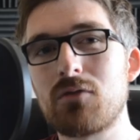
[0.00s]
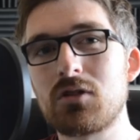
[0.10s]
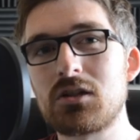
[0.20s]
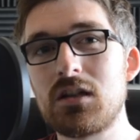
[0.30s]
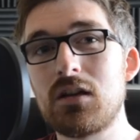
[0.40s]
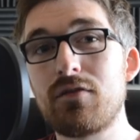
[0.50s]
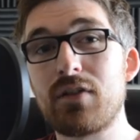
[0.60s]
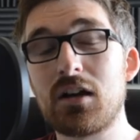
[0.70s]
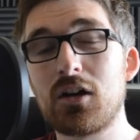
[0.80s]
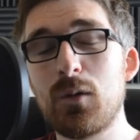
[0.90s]
I
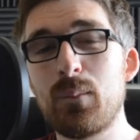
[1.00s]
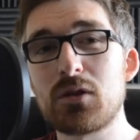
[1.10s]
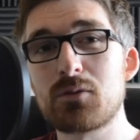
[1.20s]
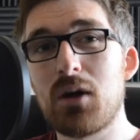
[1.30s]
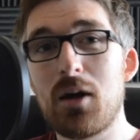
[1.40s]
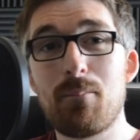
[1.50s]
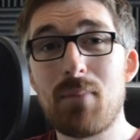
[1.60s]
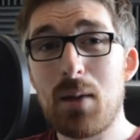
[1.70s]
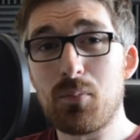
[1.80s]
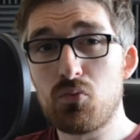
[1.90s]
receive encompassed by
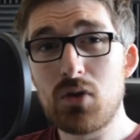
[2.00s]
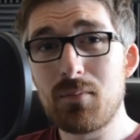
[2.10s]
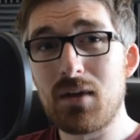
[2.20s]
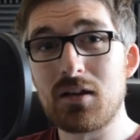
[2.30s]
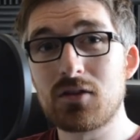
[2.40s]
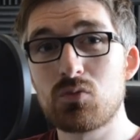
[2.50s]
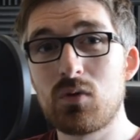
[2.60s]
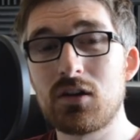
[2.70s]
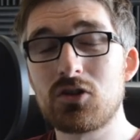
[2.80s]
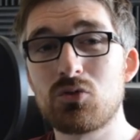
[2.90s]
map remakes
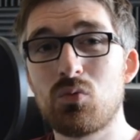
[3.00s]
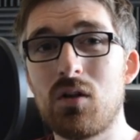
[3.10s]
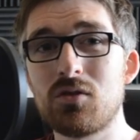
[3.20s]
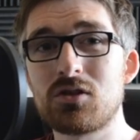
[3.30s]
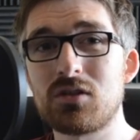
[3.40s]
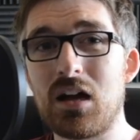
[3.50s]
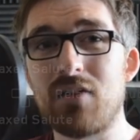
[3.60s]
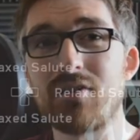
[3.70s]
which, whilst